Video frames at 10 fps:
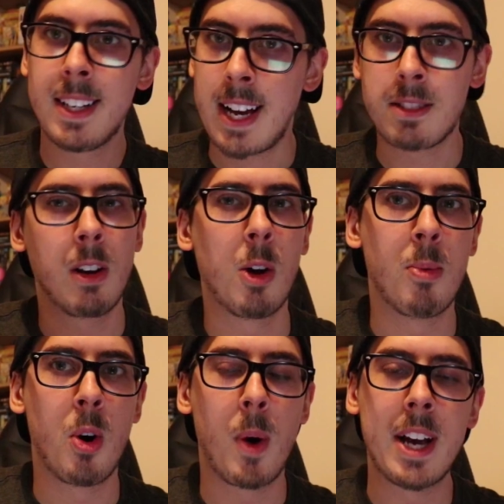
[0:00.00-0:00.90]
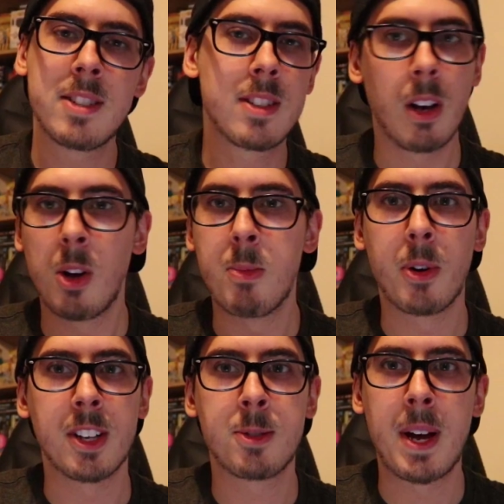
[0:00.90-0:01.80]
that's a lot more waste, a lot
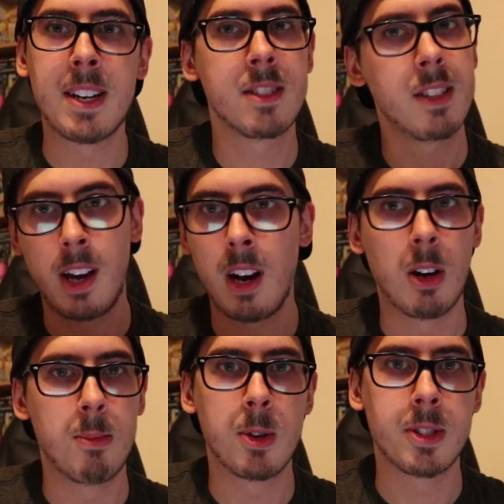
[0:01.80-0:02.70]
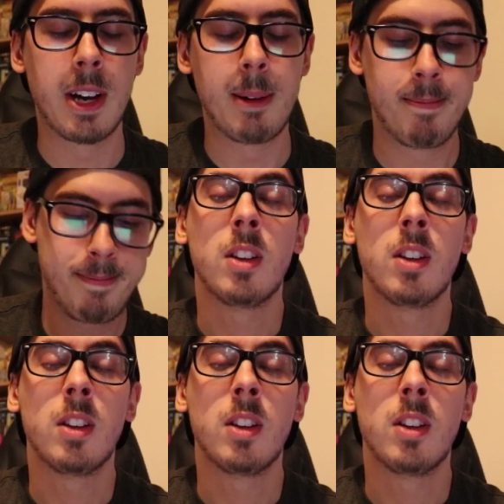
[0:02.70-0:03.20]
more expense, and a lot more time.